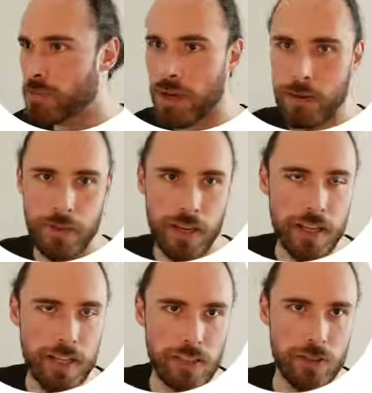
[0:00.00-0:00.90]
my
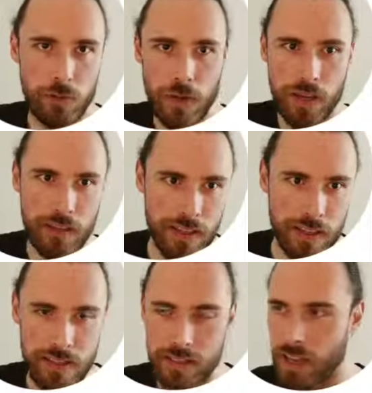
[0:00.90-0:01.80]
plan is to make
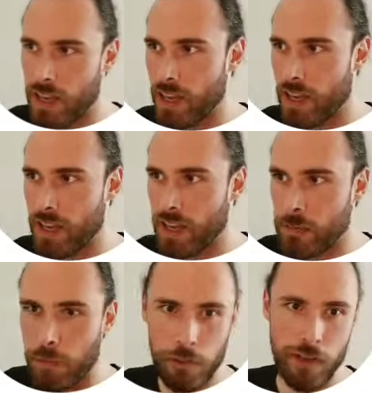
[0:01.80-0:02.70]
this a
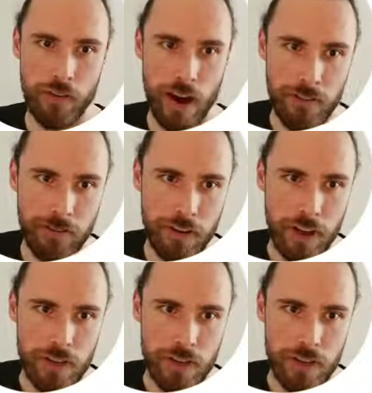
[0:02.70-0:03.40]
public graph.